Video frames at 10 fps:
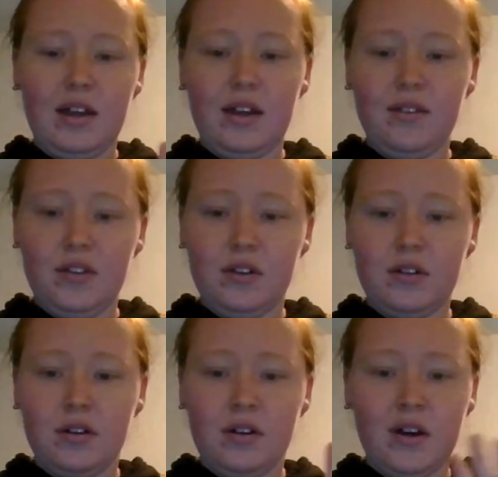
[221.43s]
If
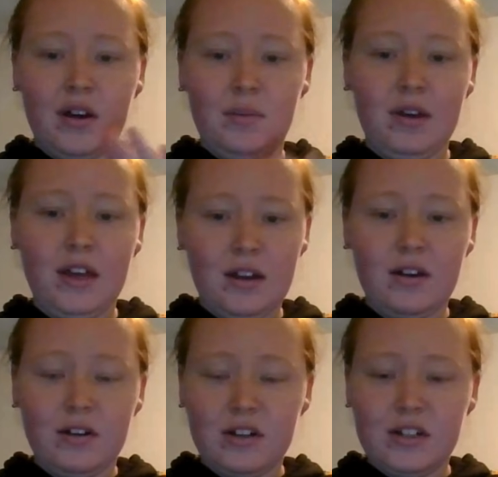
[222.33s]
you're a beginner
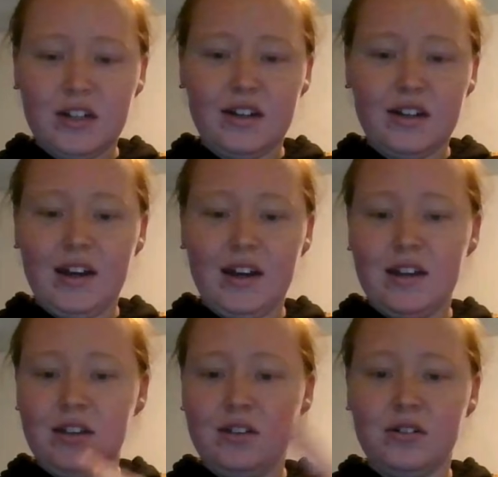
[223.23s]
crocheter
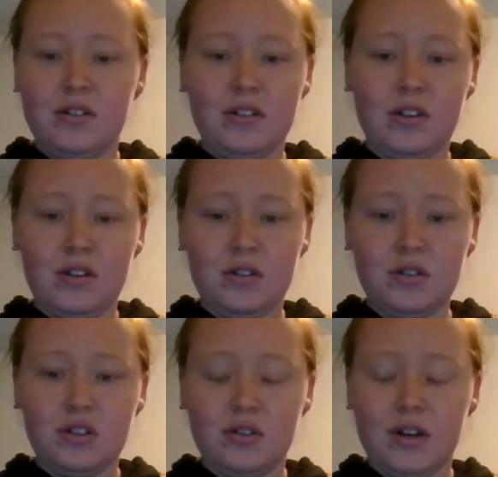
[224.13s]
and you're not
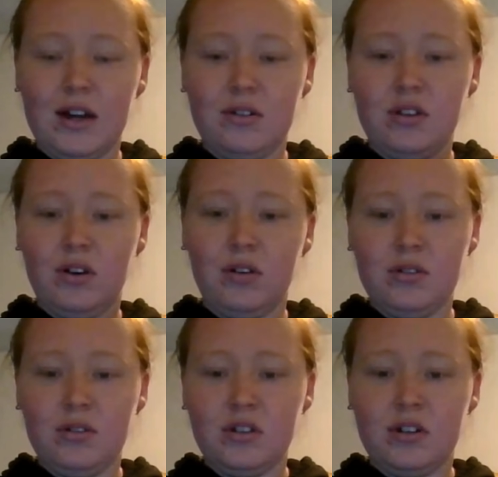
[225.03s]
sure how to
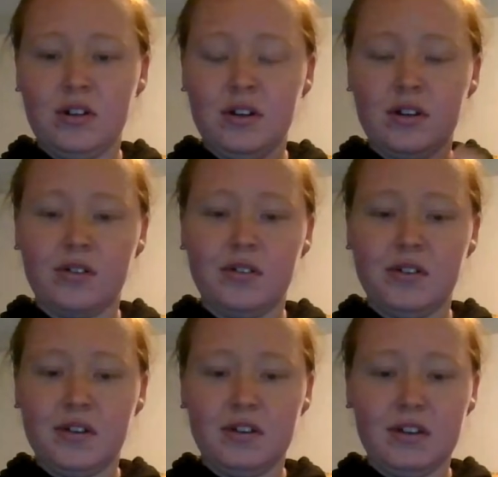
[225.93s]
hold your hook or
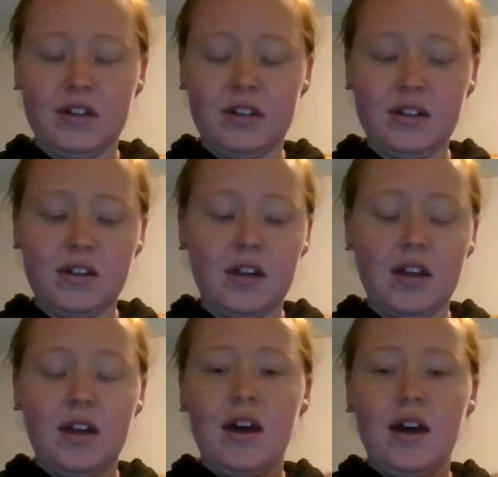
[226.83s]
your yarn,
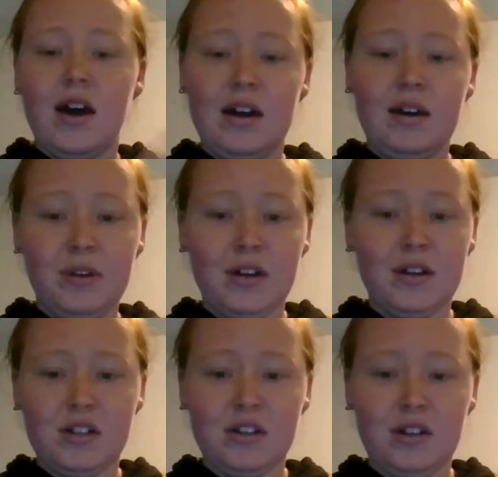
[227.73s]
I'm going
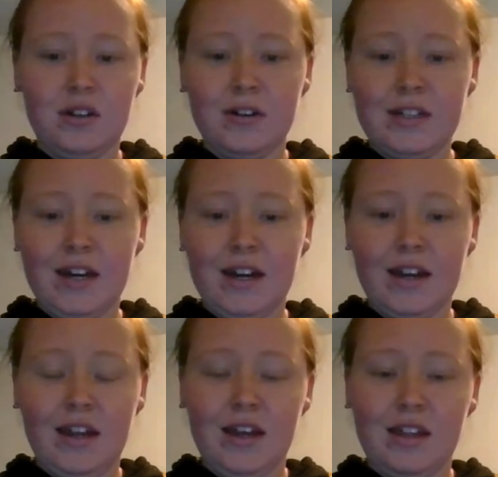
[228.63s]
to show you a
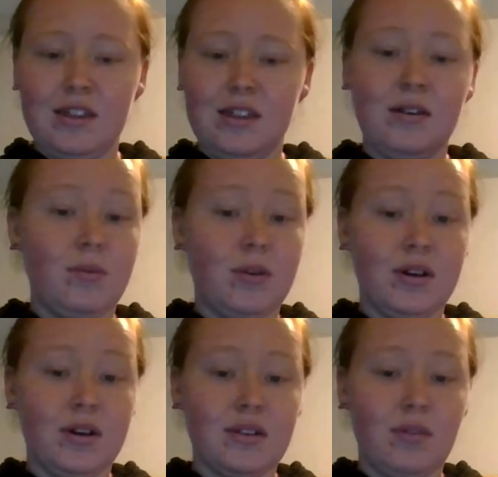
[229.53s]
technique that
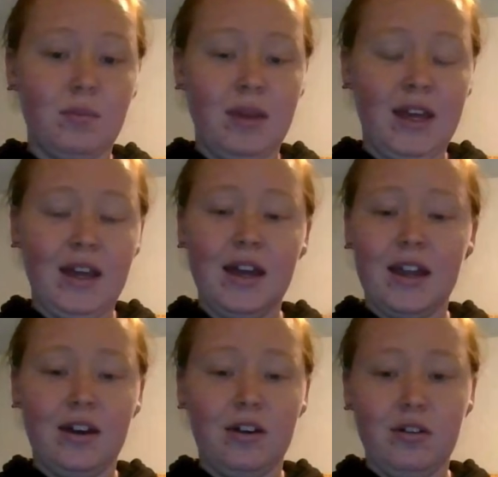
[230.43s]
works for me,
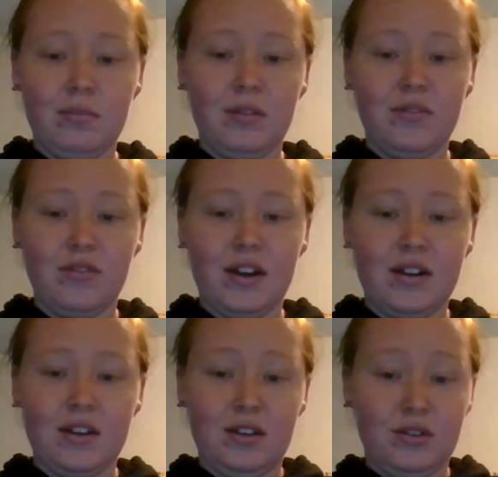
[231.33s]
and I hope you find
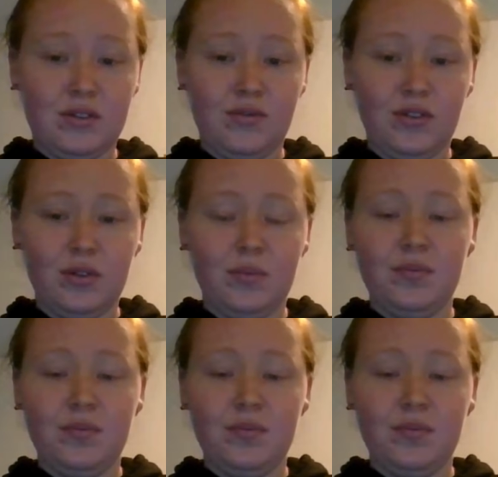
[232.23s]
it useful.